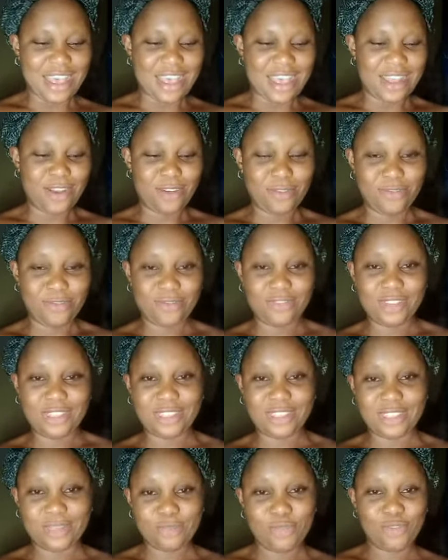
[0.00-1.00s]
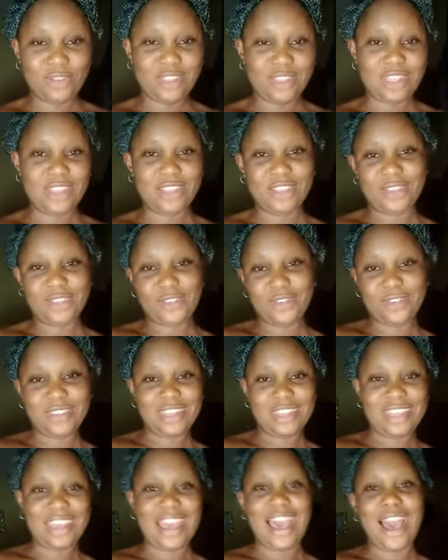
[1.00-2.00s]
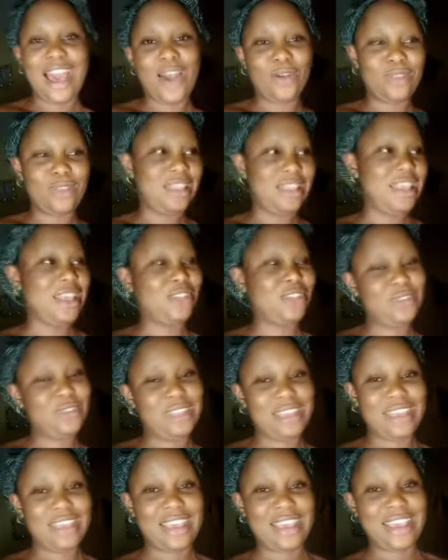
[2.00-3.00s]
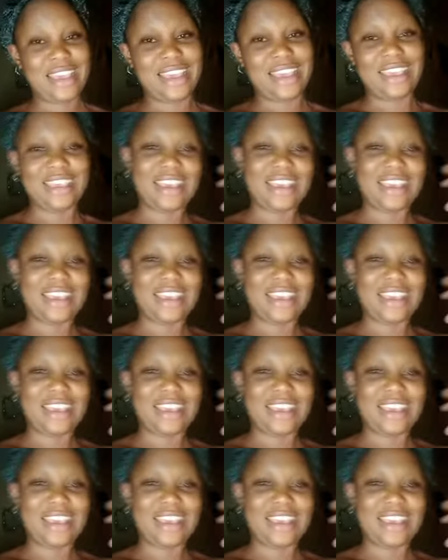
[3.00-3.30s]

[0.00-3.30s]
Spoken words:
a lot of this smoke now is going out there to the air.